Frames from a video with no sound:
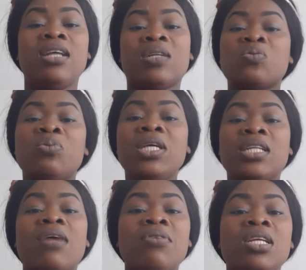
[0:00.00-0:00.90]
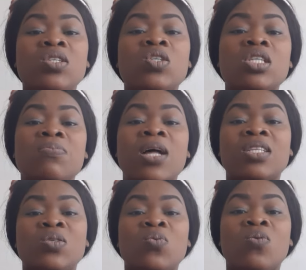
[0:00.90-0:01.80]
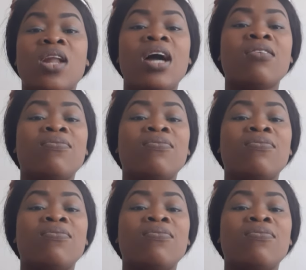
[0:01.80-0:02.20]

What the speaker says: that will be in that relationship that you will nag,